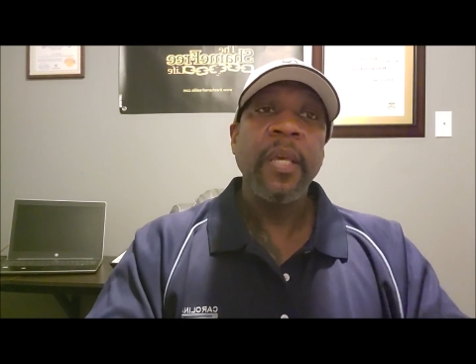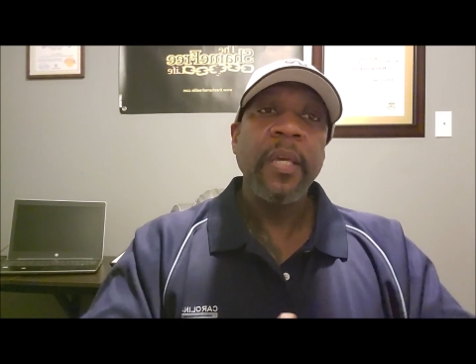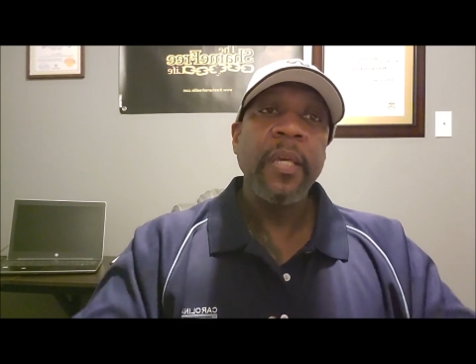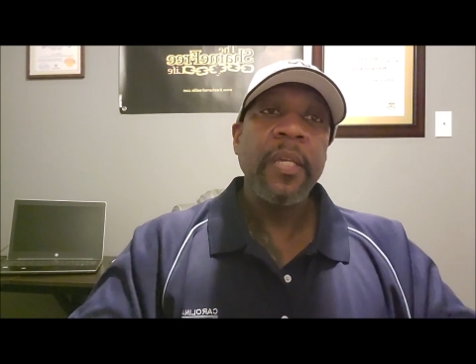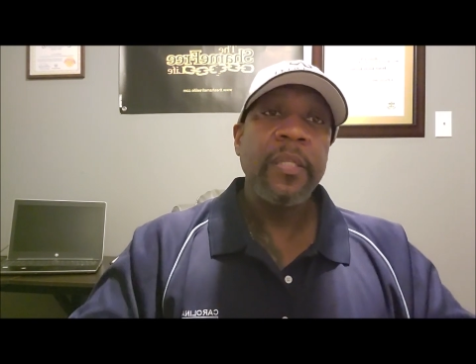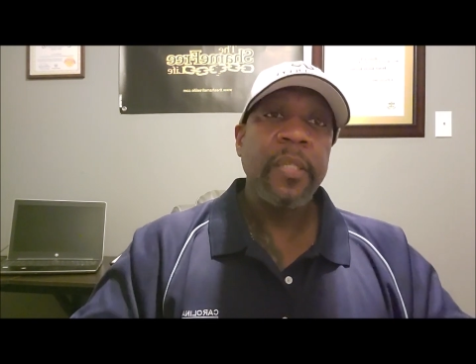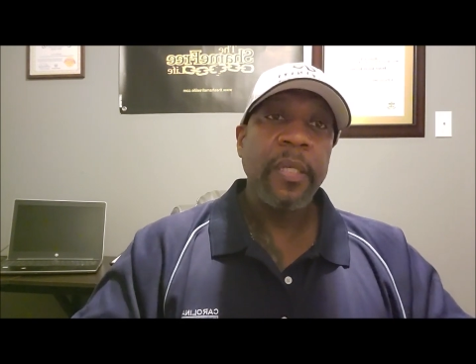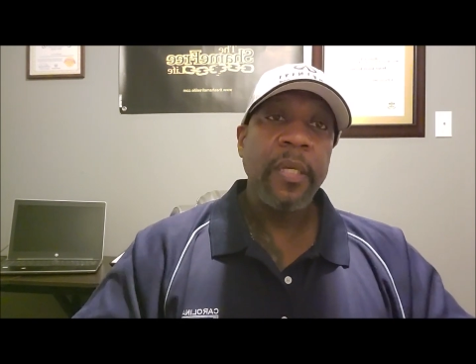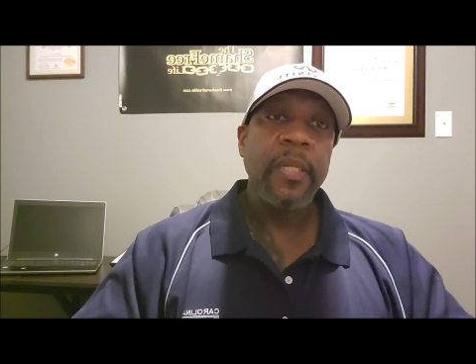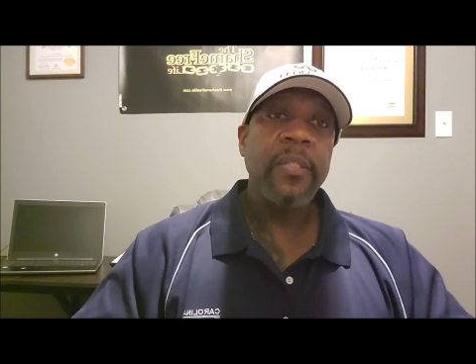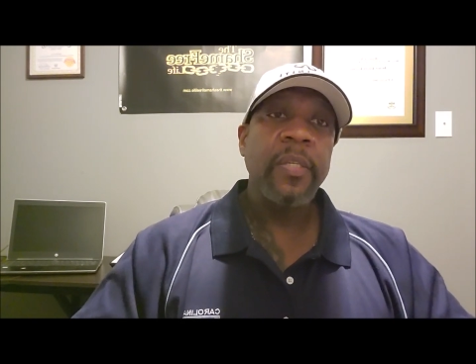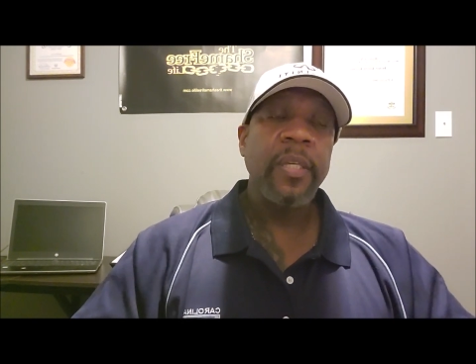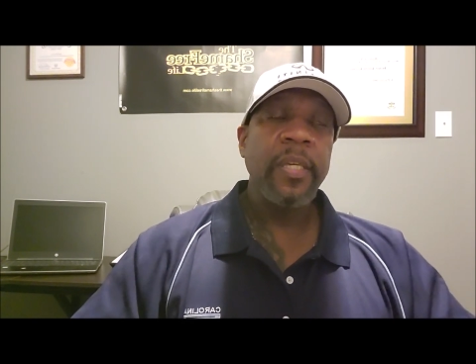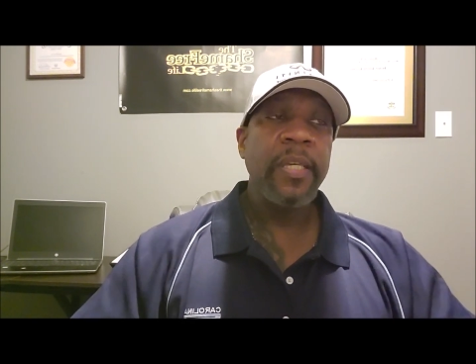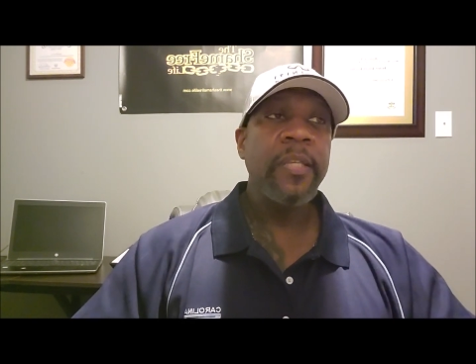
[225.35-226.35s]

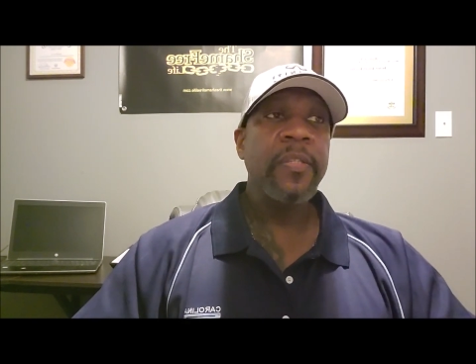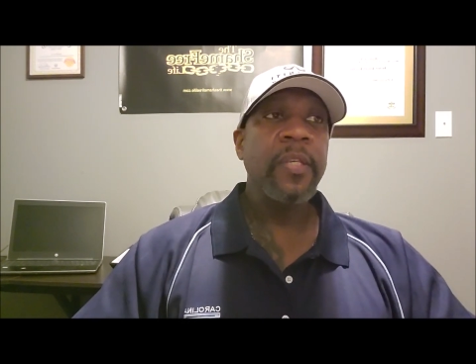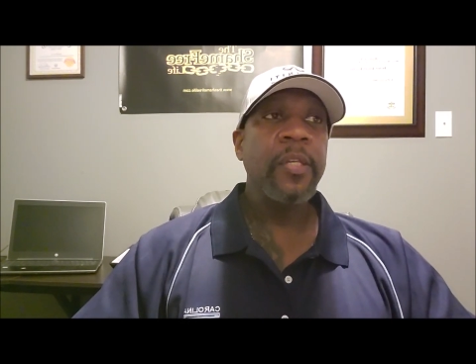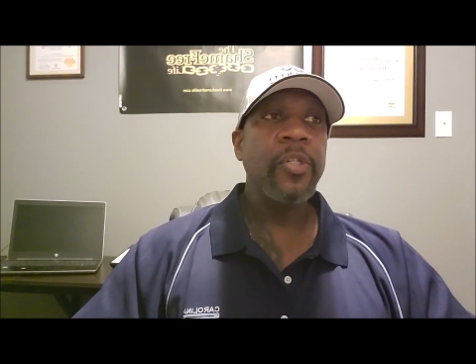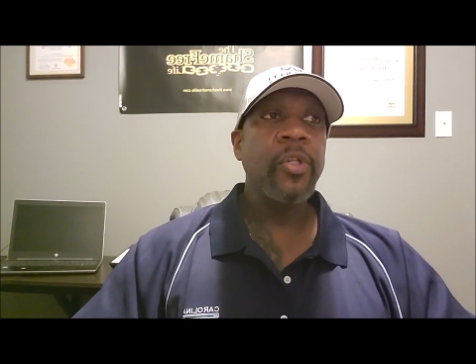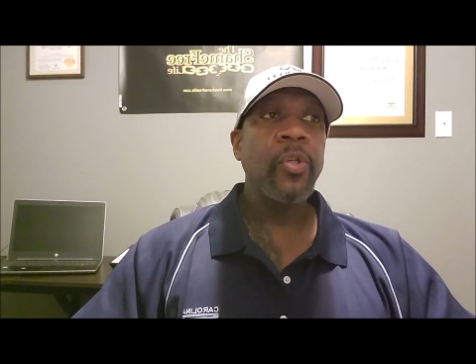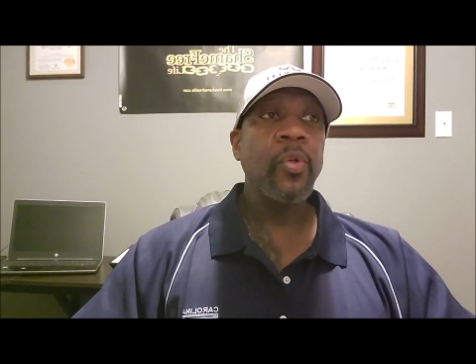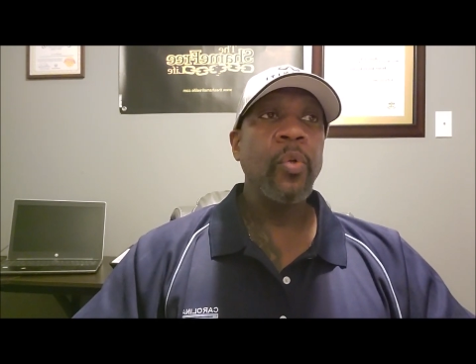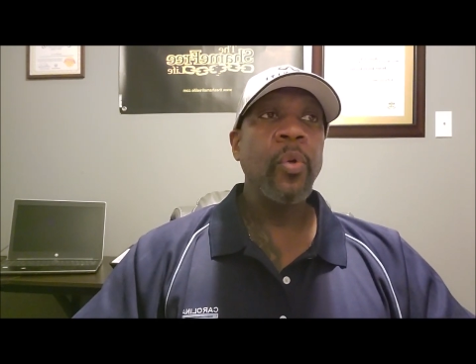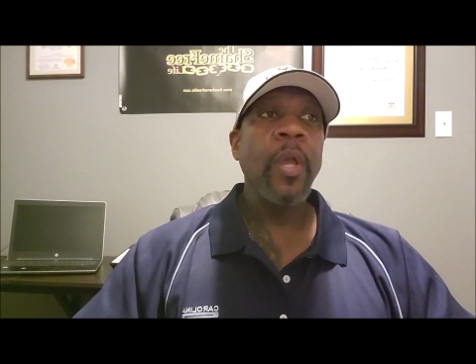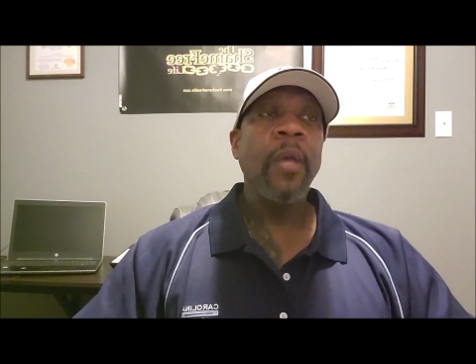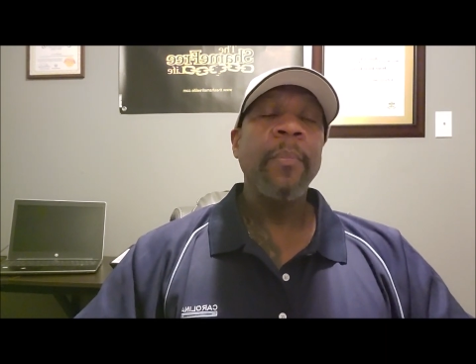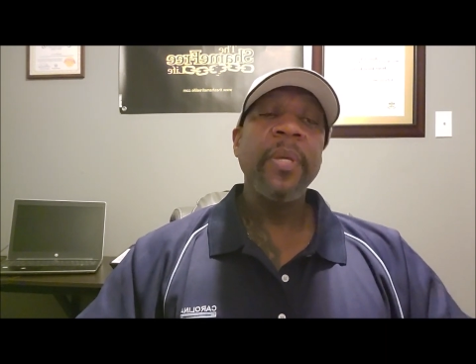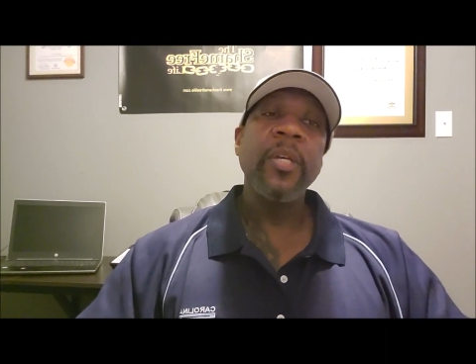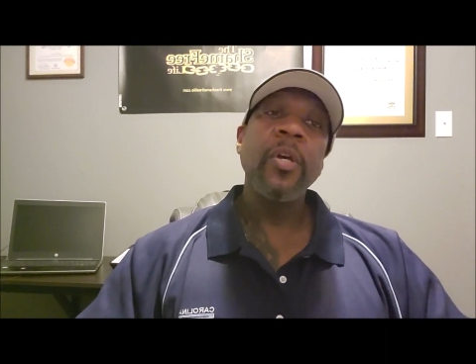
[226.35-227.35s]
it's easy to
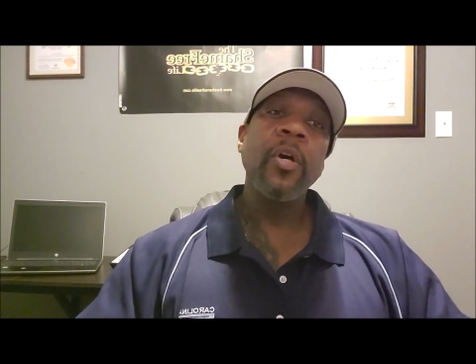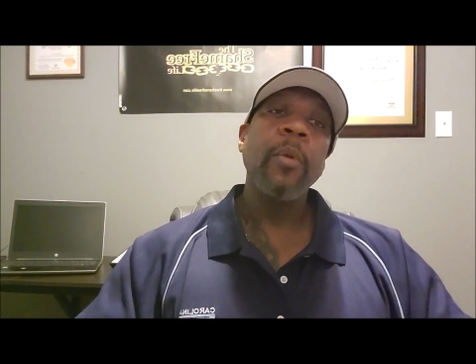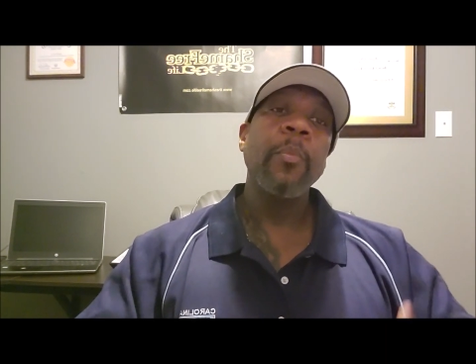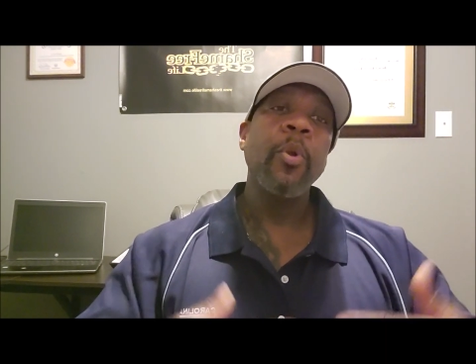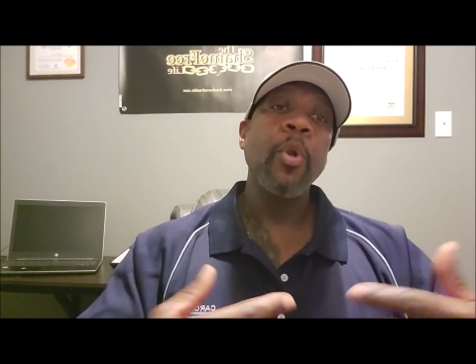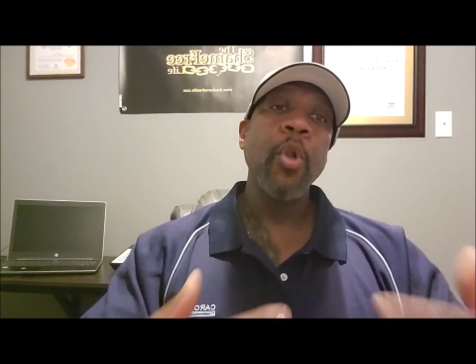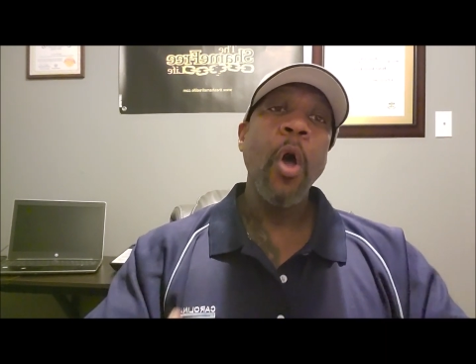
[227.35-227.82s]
become